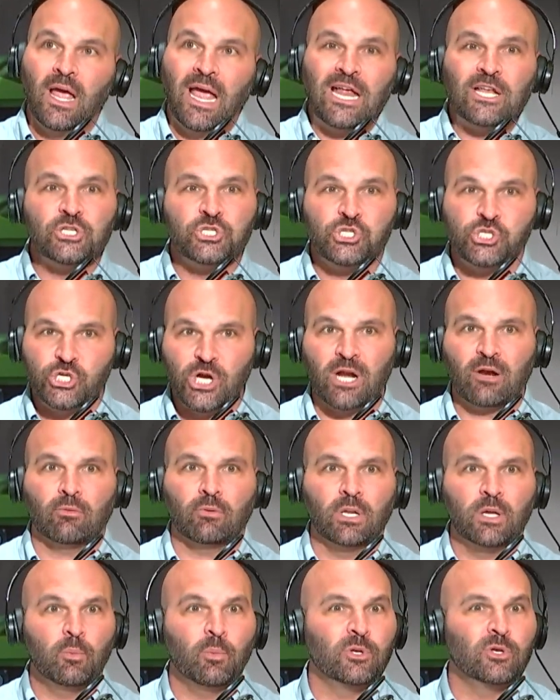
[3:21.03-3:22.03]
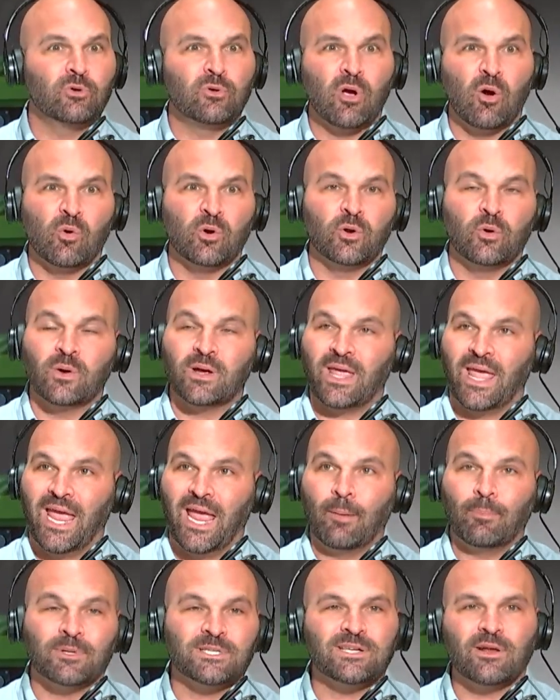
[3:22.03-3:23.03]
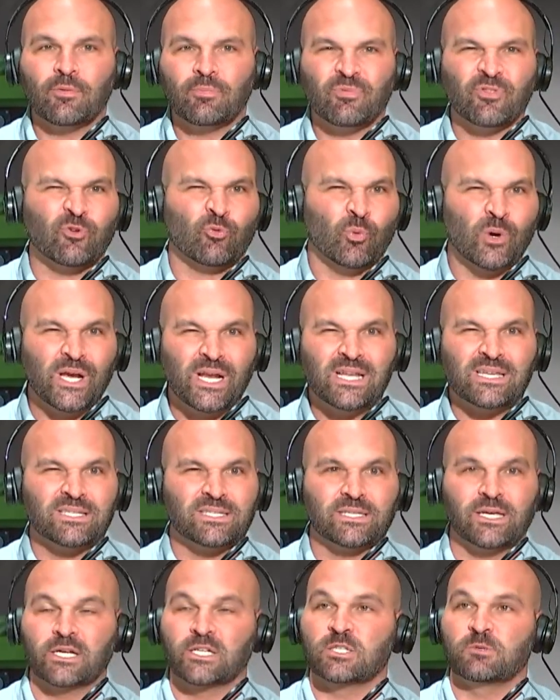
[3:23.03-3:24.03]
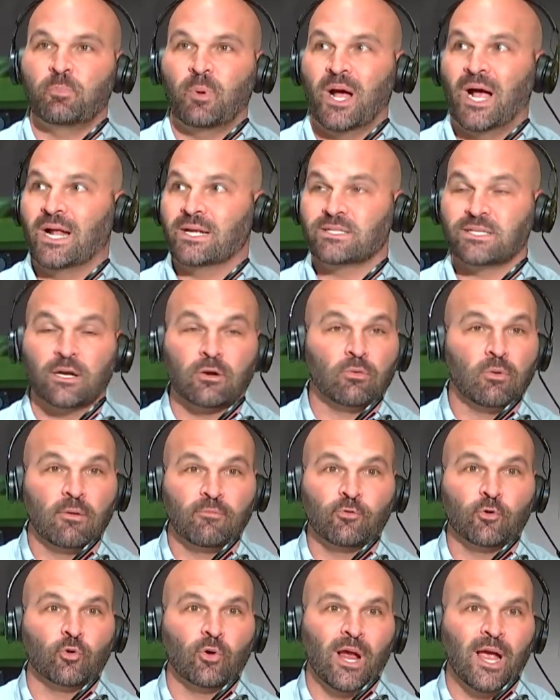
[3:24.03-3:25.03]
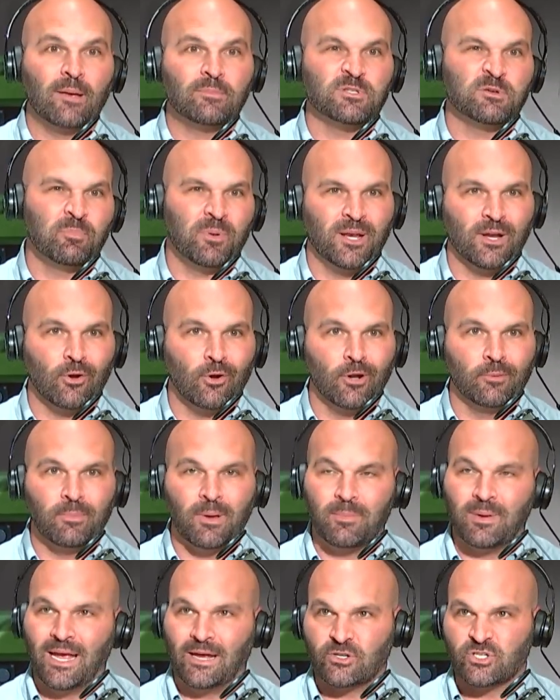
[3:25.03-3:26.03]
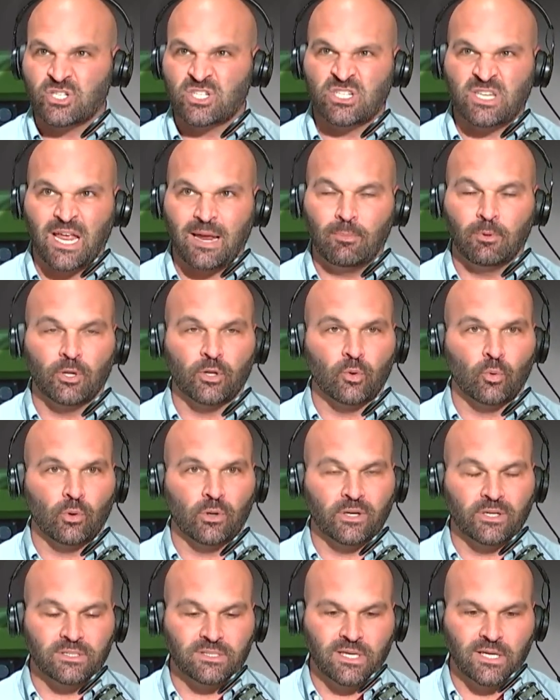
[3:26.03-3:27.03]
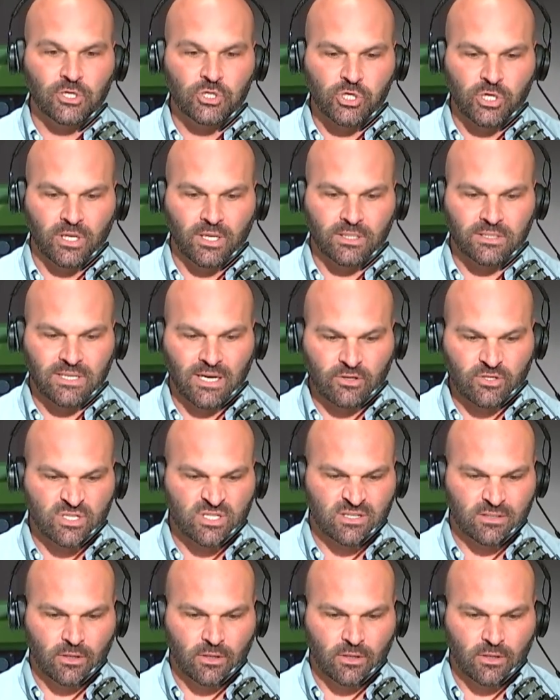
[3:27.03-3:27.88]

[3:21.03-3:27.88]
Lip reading: And generally when you go into a camp, it's, you know, 3 to 6 spots that are up for grabs, depending on maybe how stable an organization is and how,